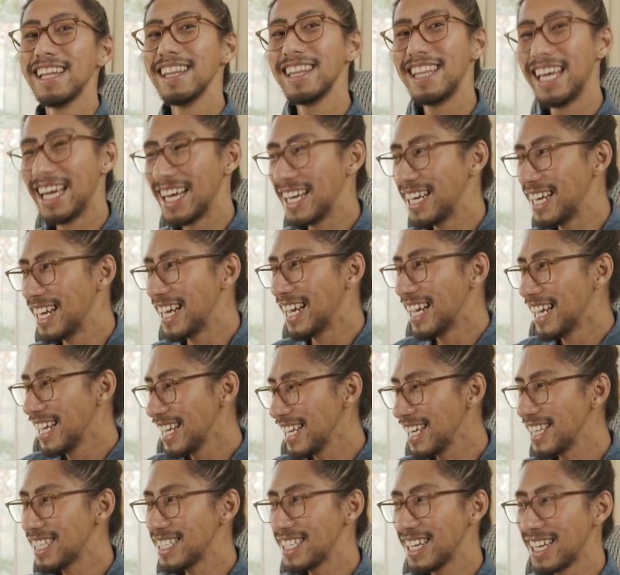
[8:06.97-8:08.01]
Then
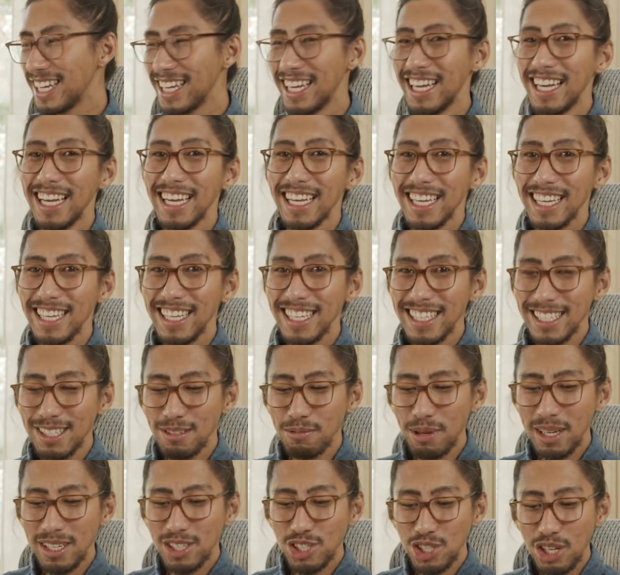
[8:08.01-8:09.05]
it's
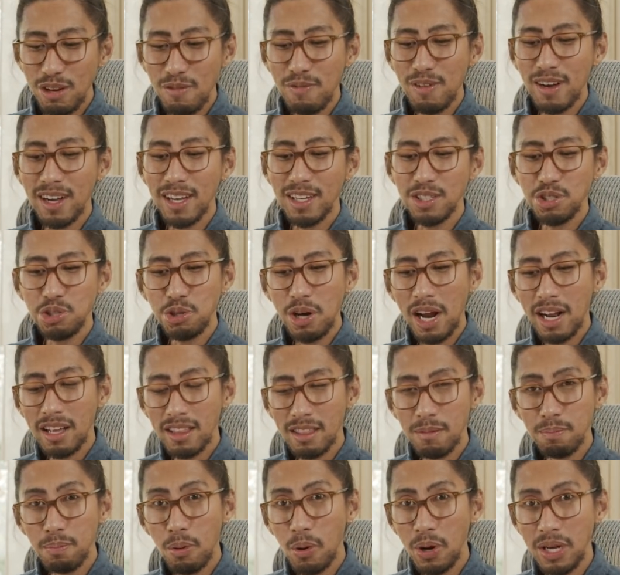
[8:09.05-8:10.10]
when Shiva drank
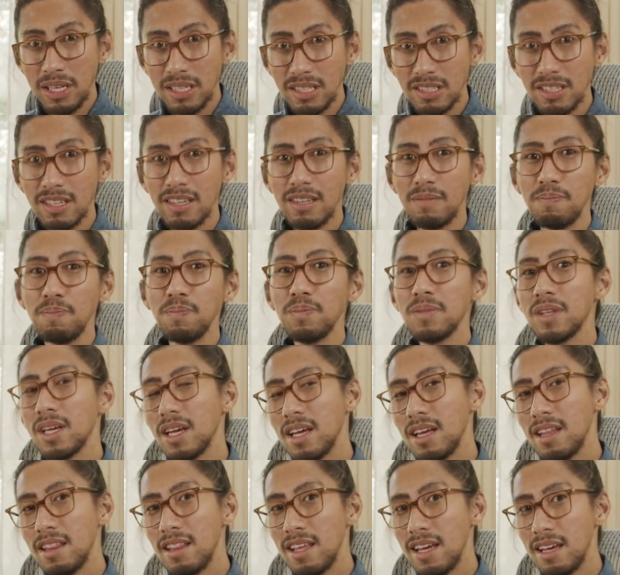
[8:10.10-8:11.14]
the poison,
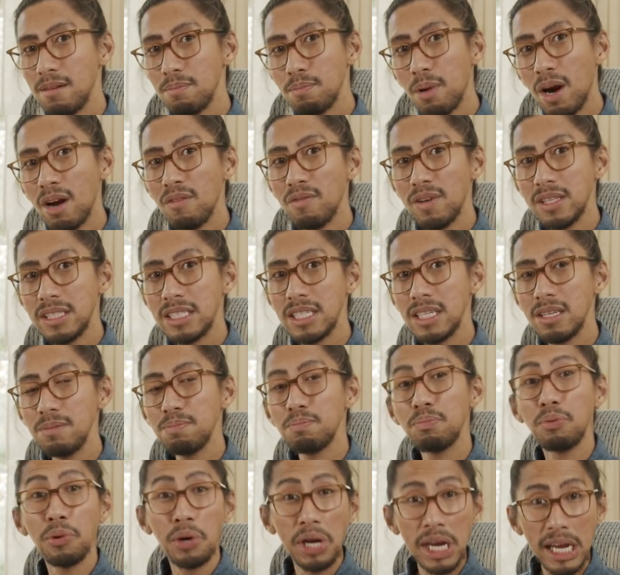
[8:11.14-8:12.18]
and then Parvati
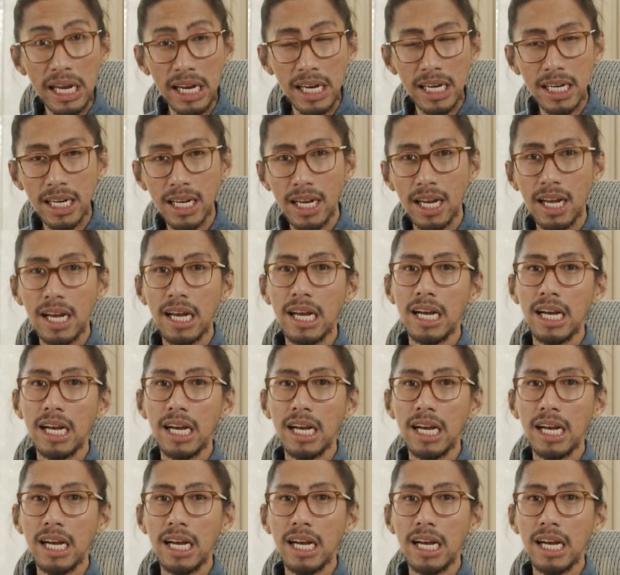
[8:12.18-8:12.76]
prayed,